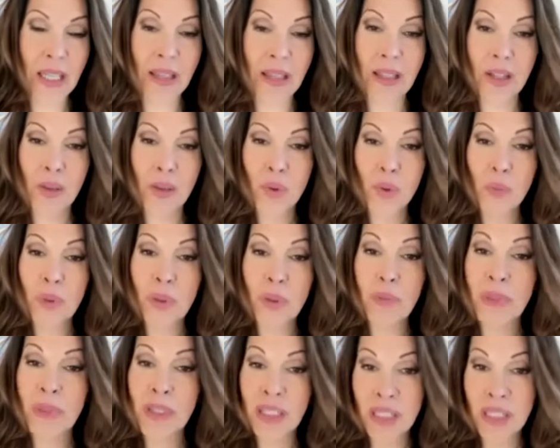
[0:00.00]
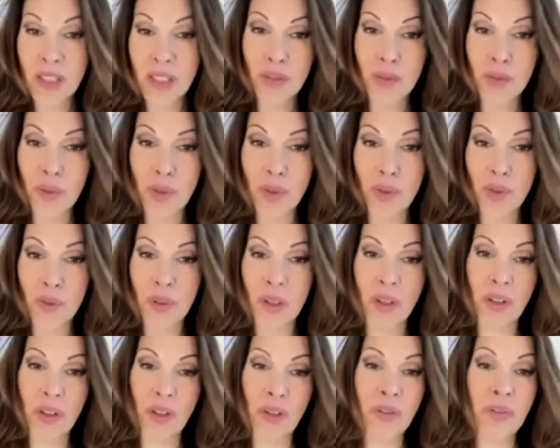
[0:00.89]
There will be many of you
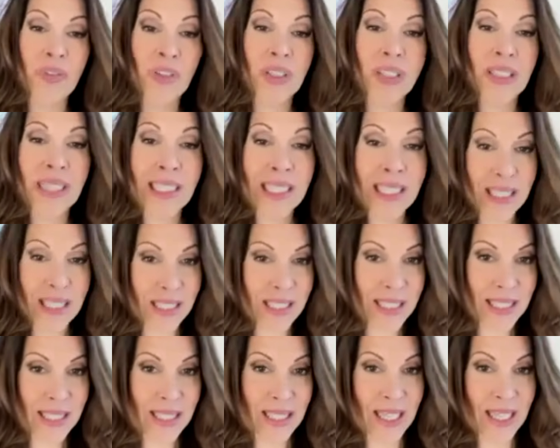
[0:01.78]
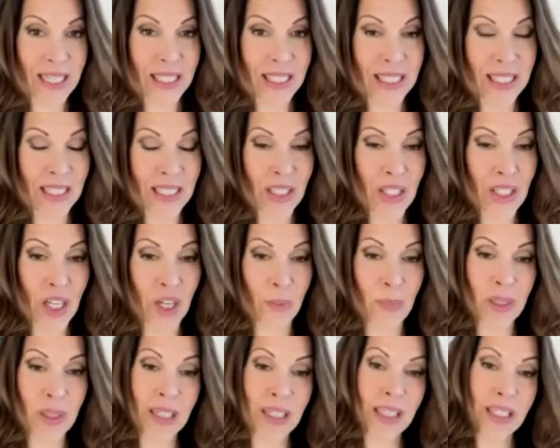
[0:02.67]
that are feeling this light
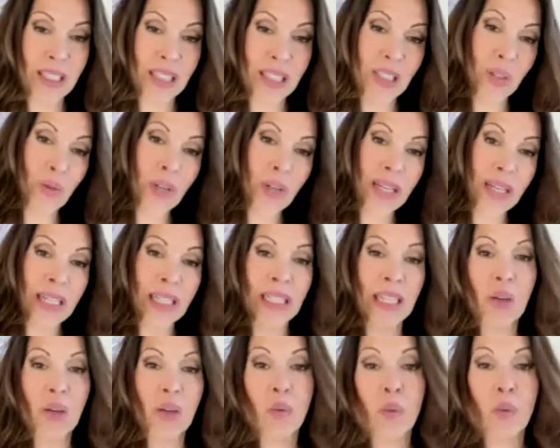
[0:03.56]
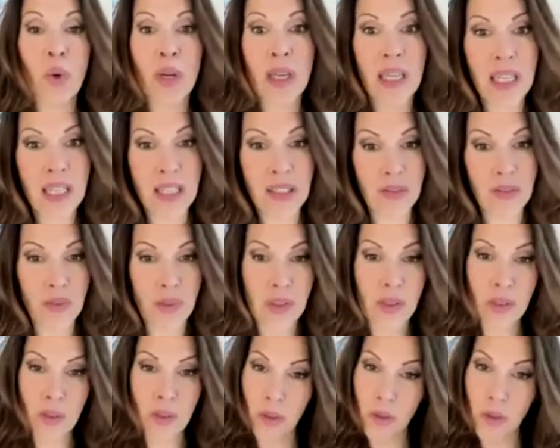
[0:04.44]
incoming, and it's creating like
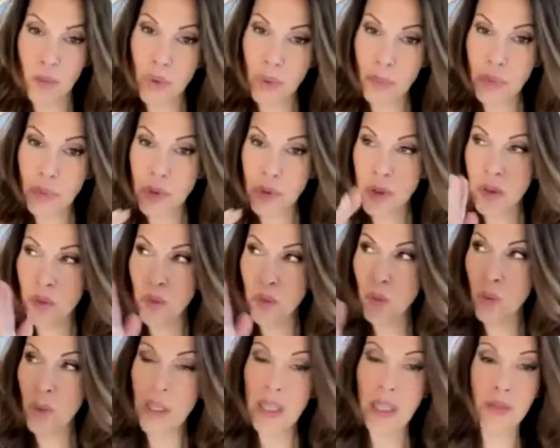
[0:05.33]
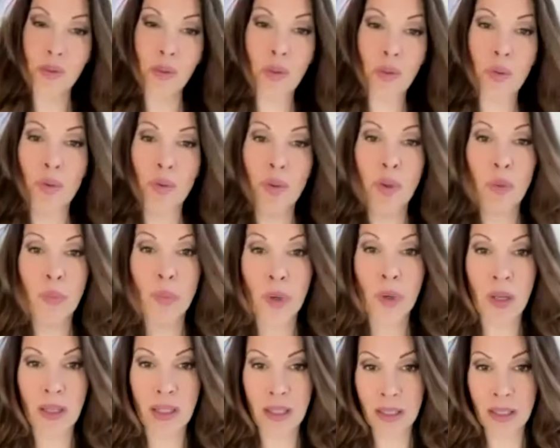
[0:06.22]
waves, ripples of waves through your
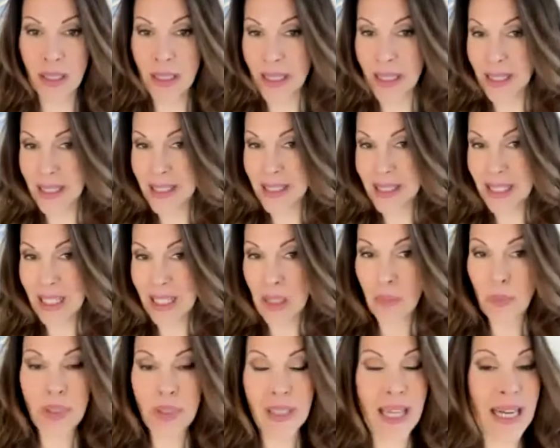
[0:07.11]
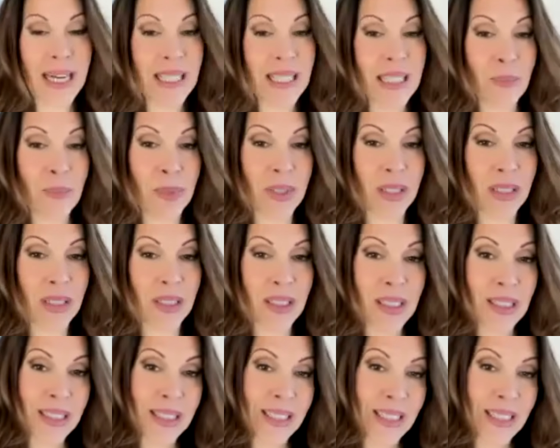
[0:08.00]
body. It's like a plasma,
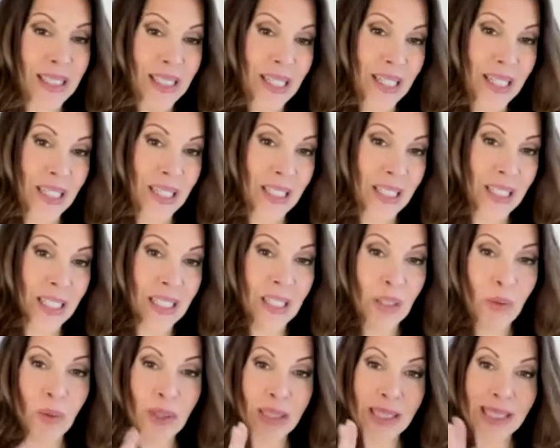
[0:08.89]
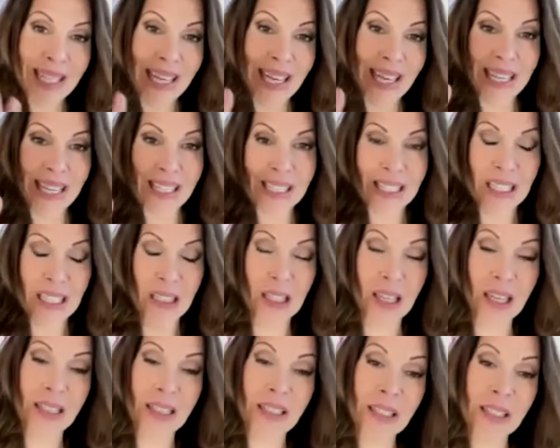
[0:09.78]
liquid light
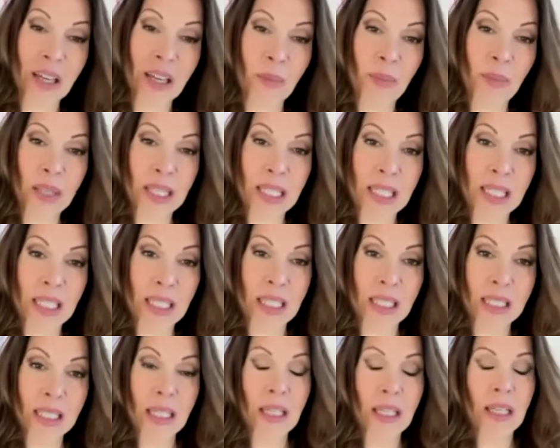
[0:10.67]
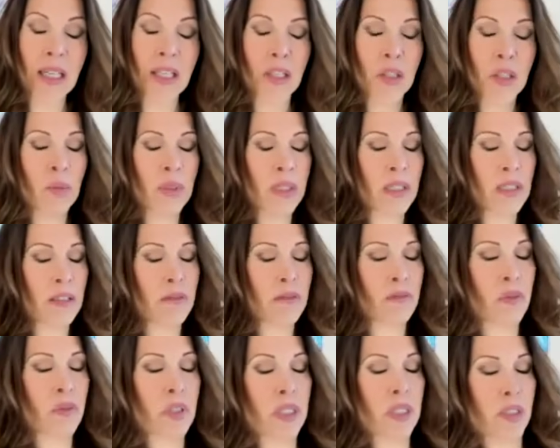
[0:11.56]
that is coming in. You may
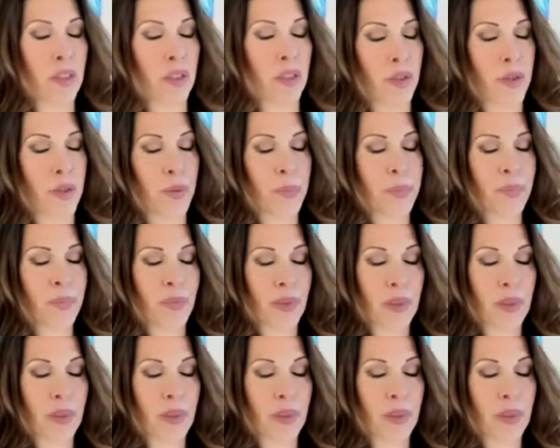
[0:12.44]
feel,